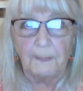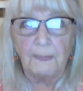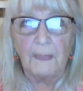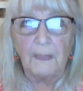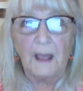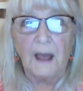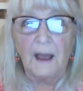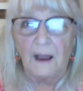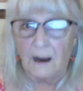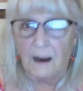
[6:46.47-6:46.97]

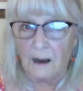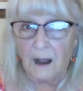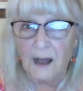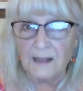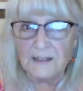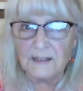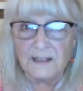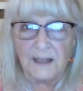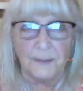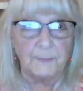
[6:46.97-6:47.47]
a
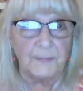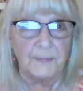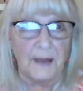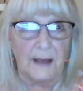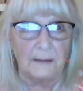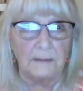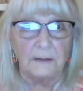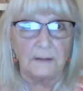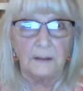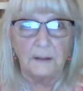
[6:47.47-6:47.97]
concept
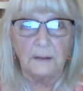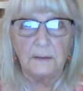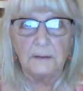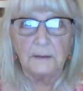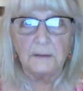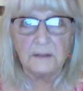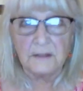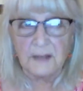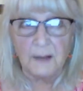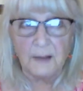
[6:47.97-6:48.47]
that
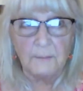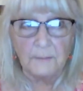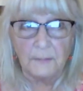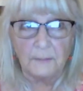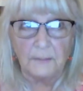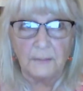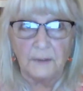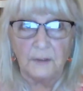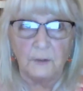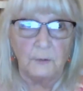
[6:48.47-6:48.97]
some
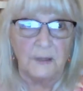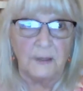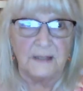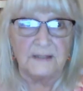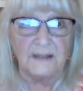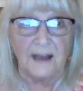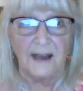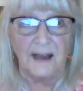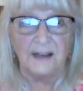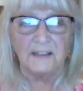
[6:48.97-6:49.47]
U.S.
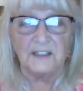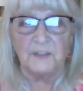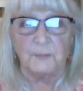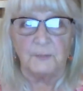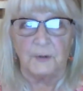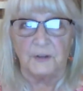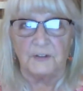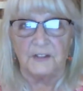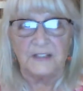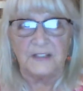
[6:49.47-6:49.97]

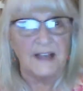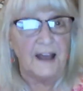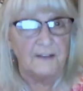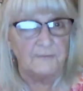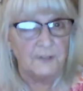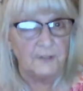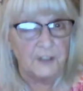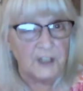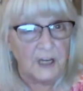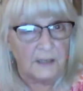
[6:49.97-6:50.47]
experts have
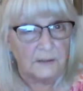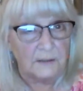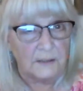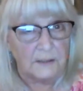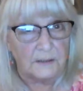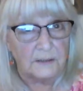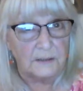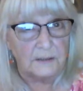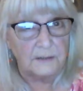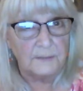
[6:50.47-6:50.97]

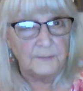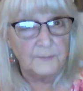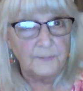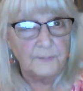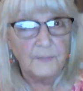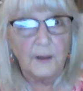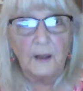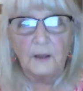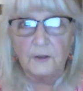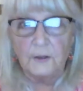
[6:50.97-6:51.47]
rejected,
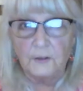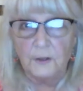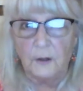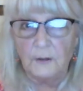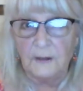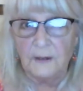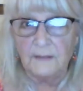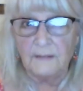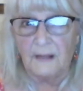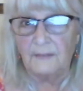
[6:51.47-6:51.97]

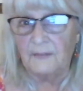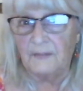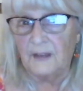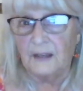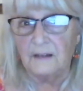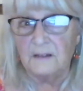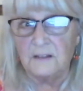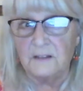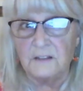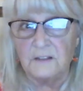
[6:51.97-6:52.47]
noting that the
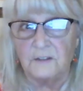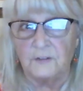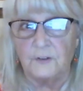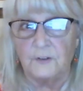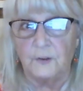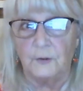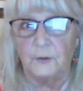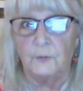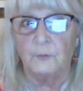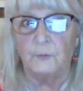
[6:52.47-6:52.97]

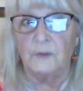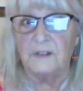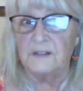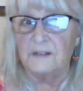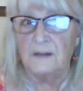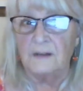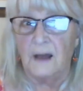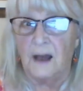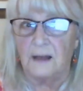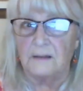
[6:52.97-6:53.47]
Institute was
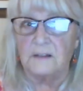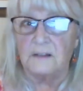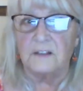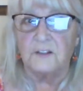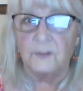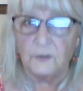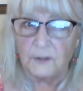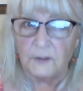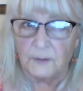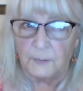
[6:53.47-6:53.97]
not
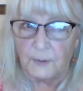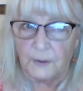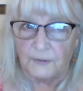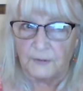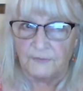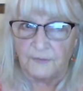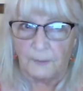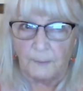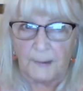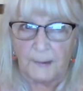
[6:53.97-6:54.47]
suitable
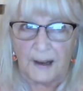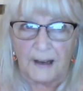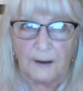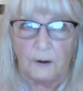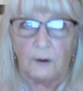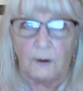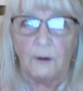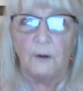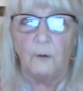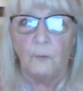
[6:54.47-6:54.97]
for
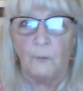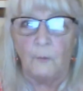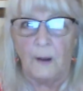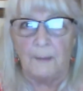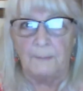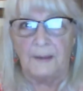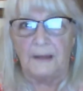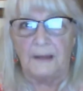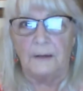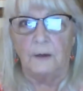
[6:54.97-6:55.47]

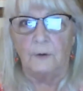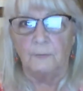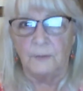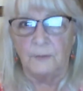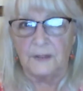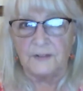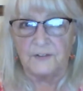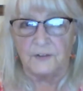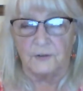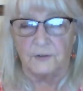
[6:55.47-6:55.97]
bioweapon
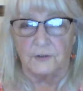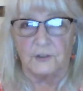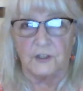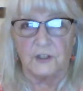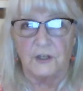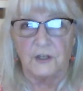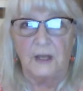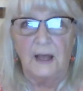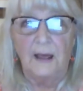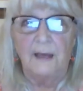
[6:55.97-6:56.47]
research,
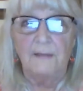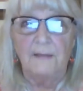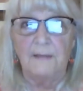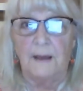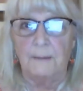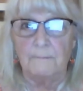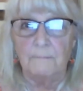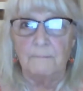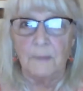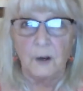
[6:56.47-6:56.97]

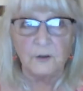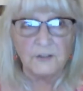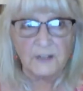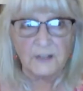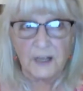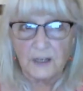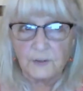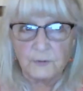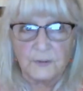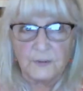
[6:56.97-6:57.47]
that most
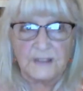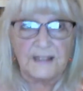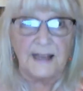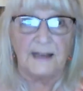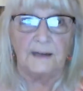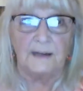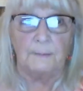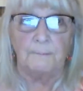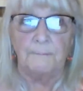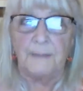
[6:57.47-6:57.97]
countries had
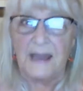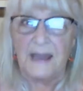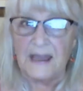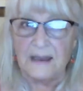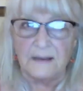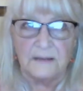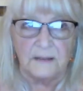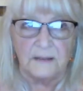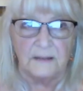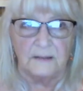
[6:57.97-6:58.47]

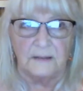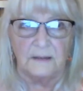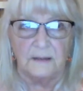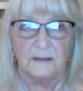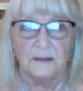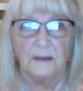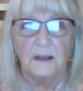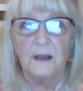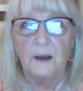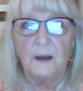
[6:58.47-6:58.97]
abandoned
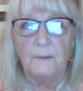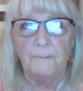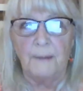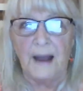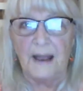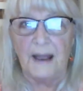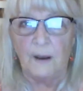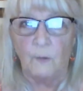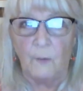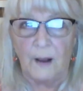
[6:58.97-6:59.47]

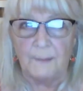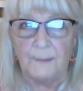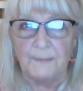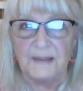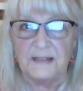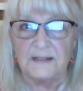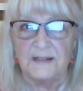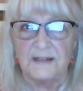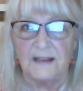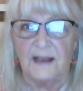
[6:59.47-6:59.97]

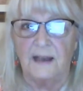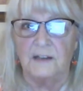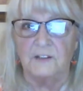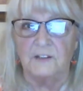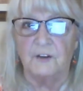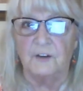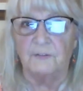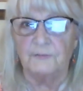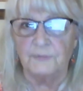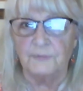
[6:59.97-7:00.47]
bioweapons as
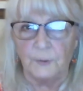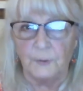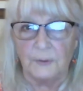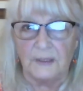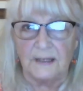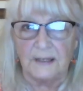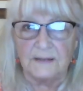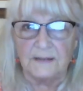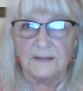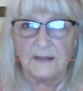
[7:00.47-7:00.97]
fruitless,